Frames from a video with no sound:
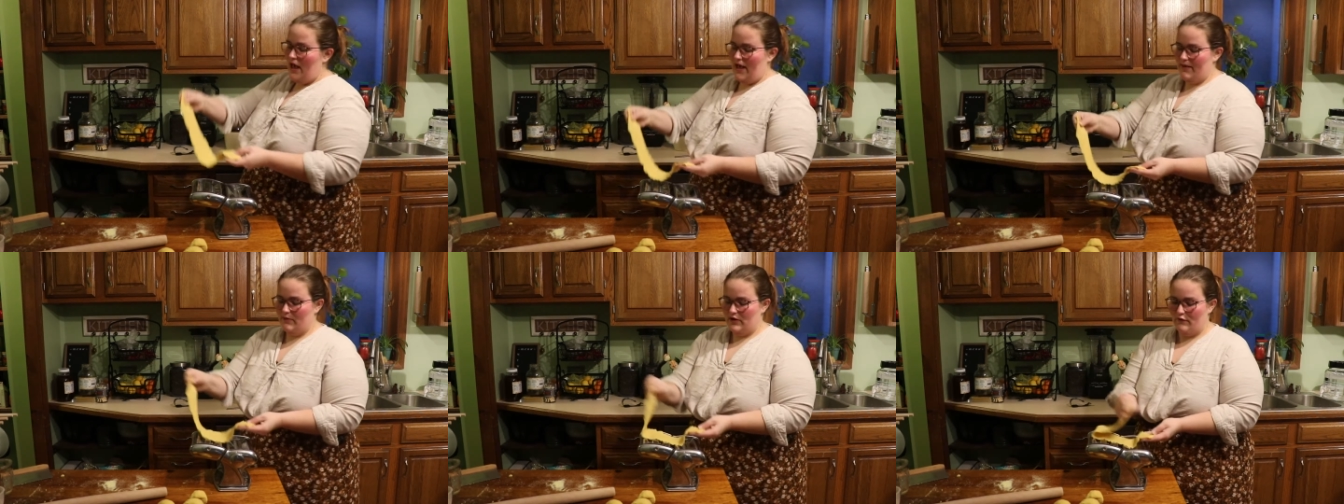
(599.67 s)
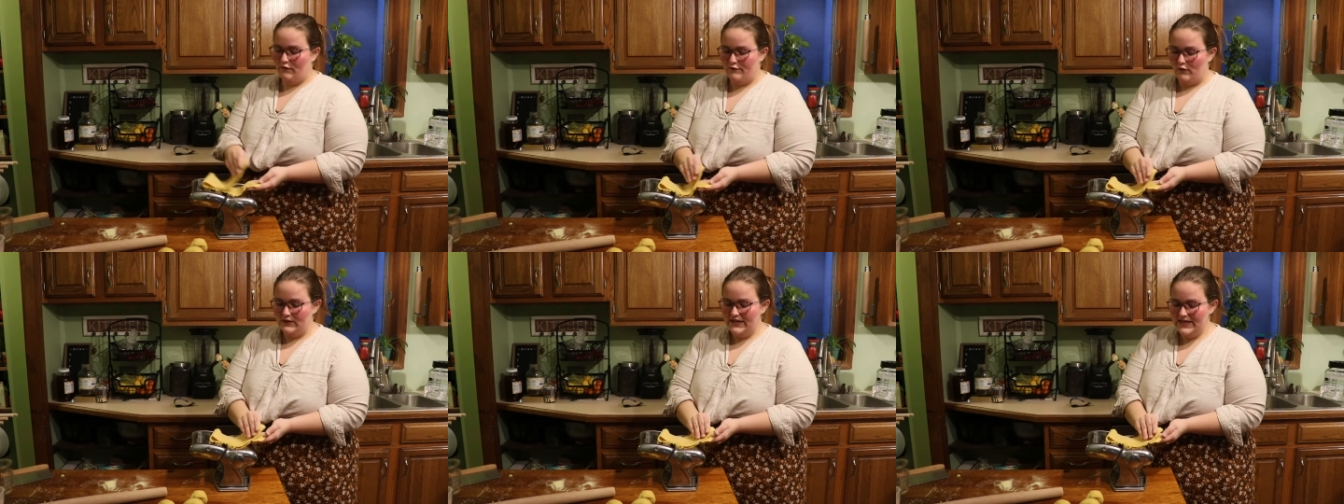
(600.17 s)
I am gonna
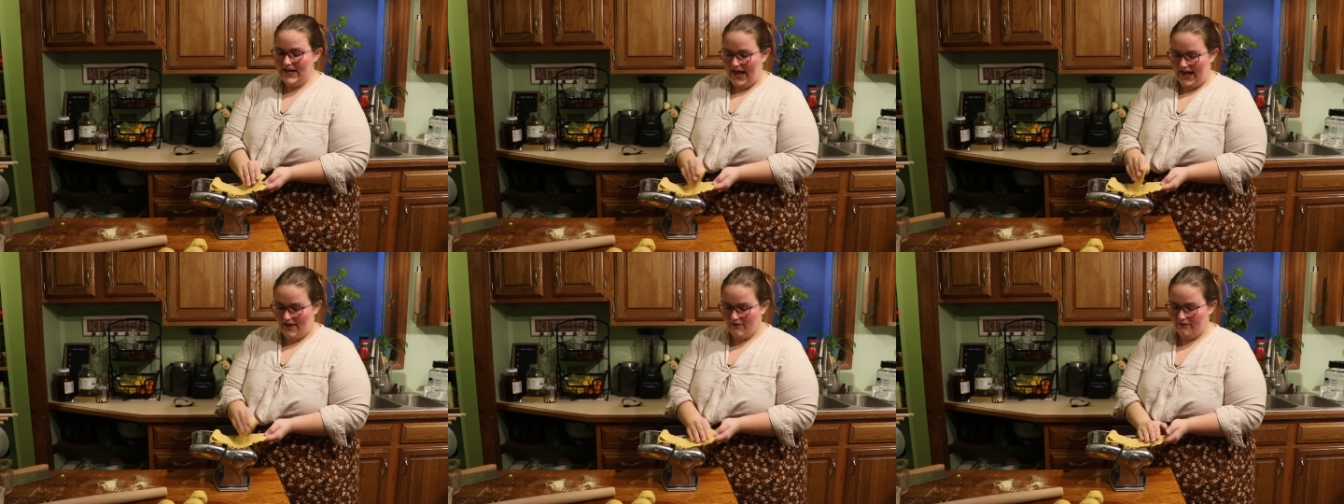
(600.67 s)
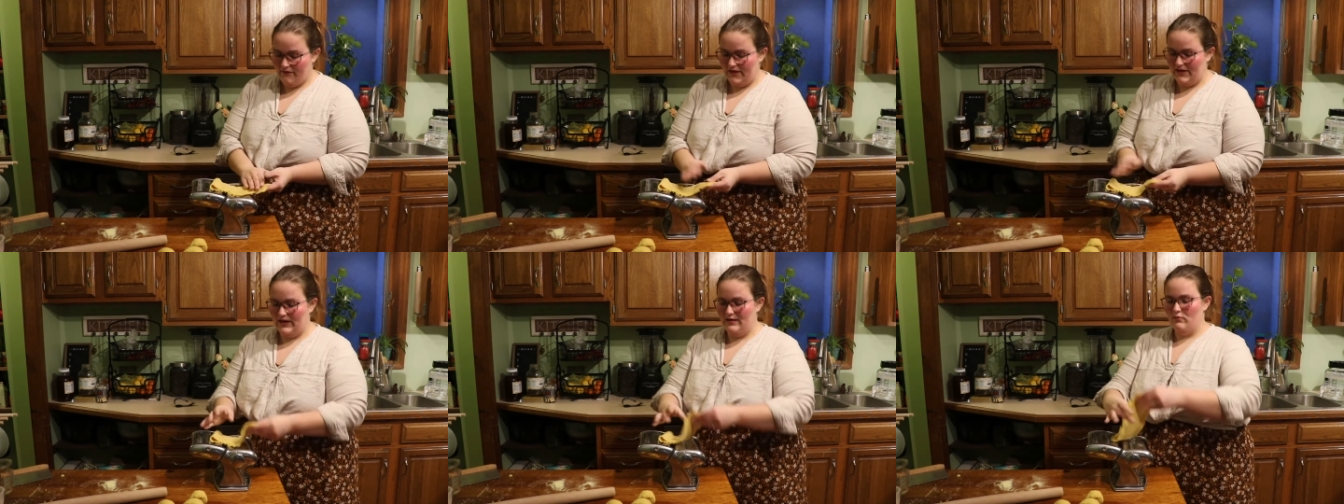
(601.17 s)
fold it in half,
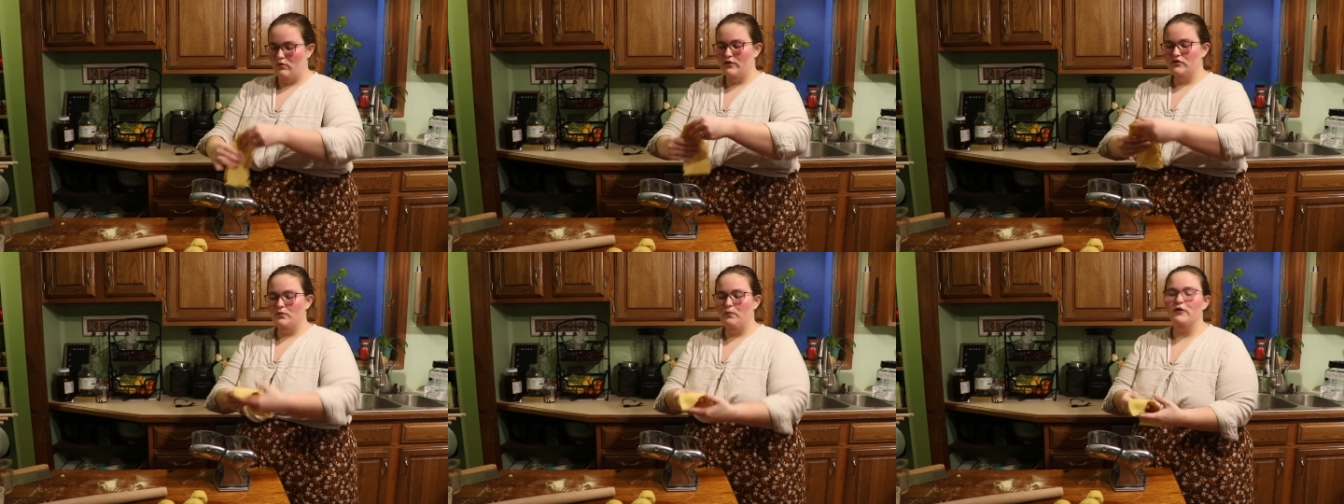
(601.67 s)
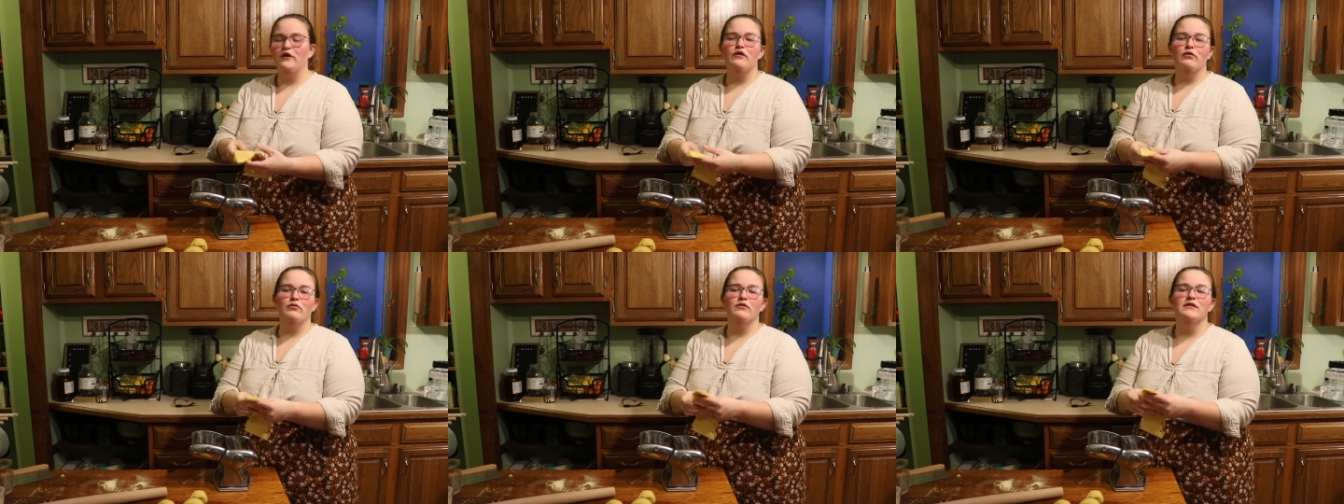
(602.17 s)
and I am going to put it
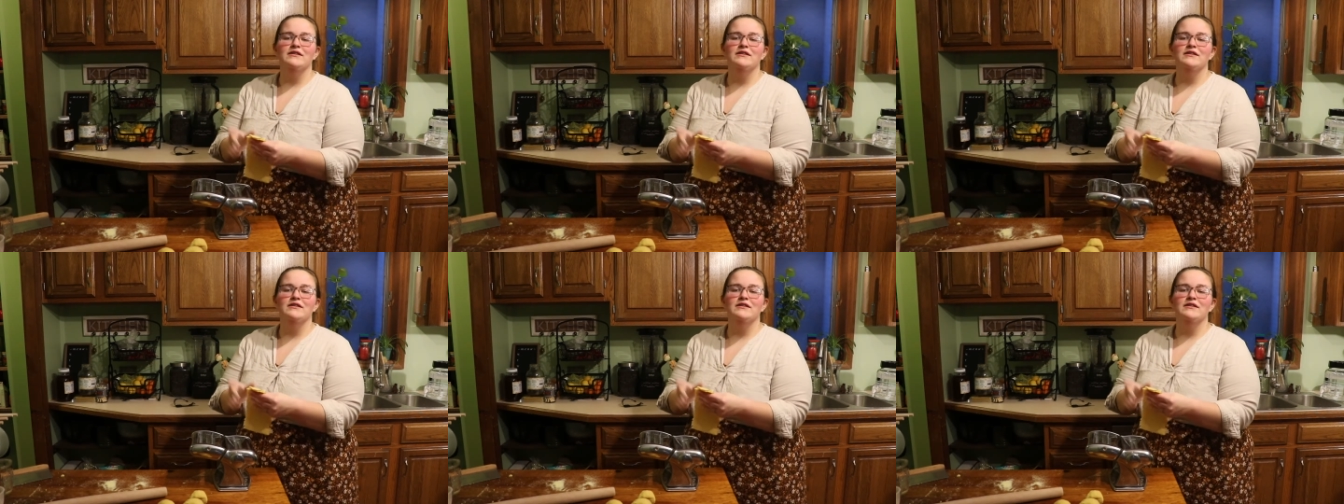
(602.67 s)
through the